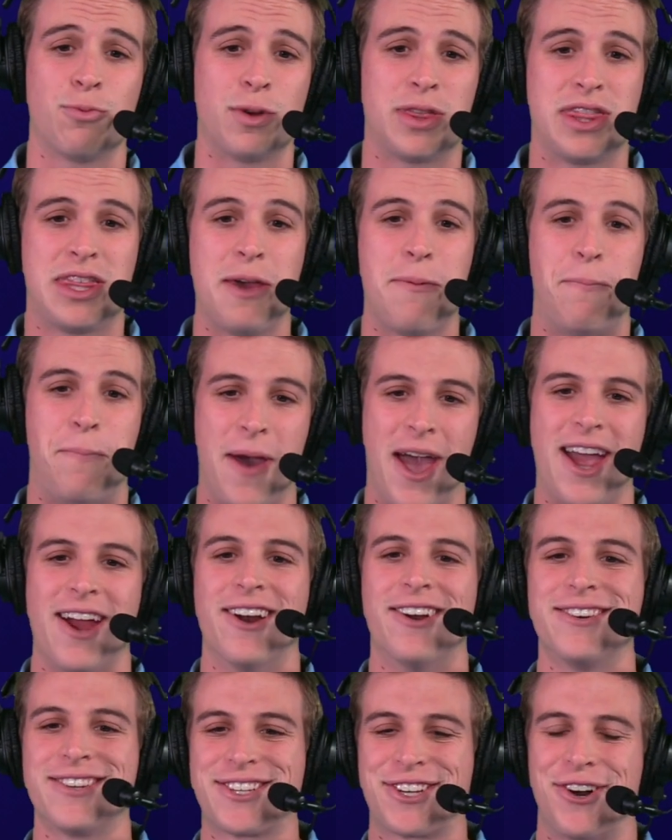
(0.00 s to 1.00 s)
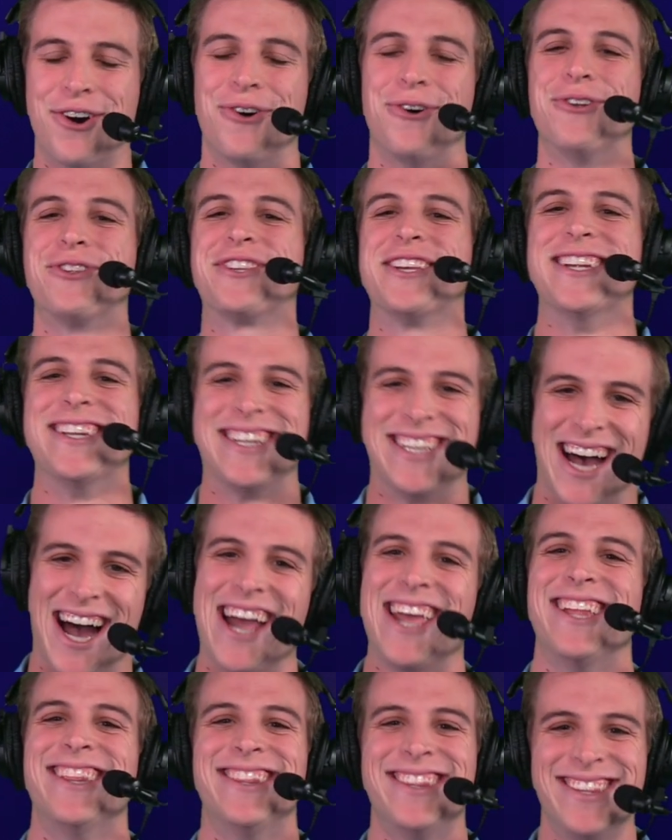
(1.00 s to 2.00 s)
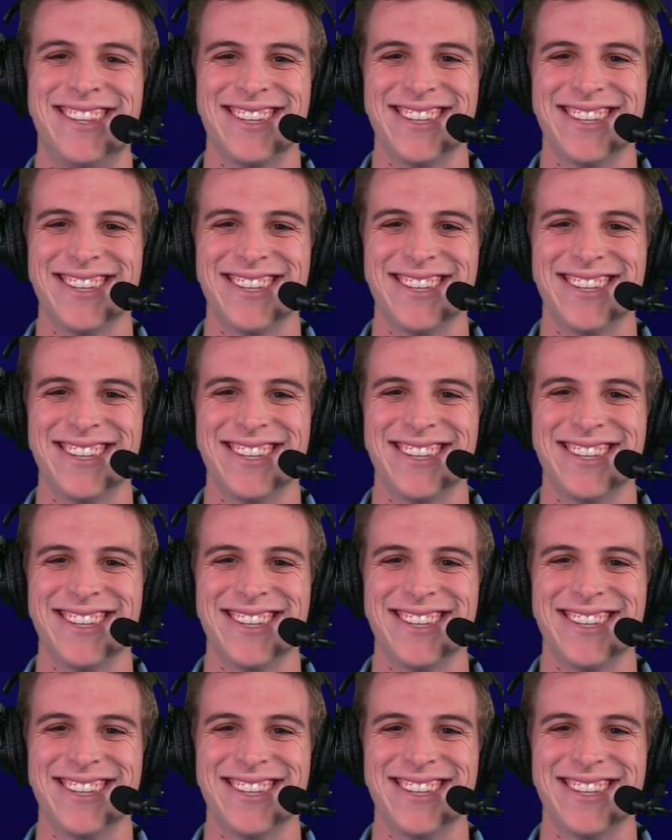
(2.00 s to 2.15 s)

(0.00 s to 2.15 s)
with the Bears, Colts, and Titans,